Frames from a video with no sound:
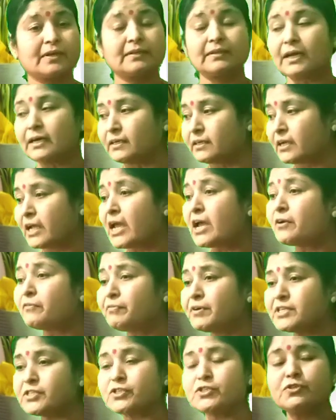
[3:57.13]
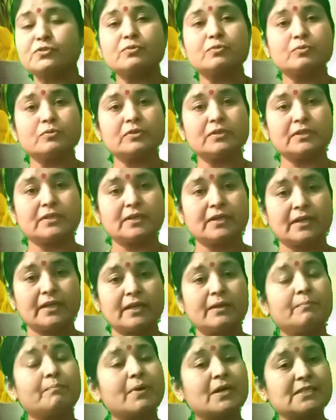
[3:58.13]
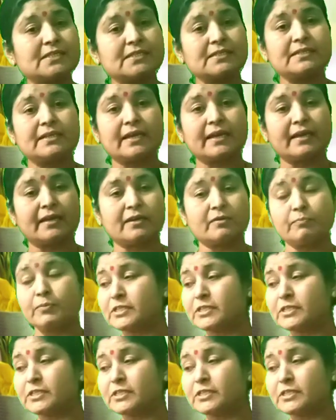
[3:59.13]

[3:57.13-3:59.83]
that which route he must take,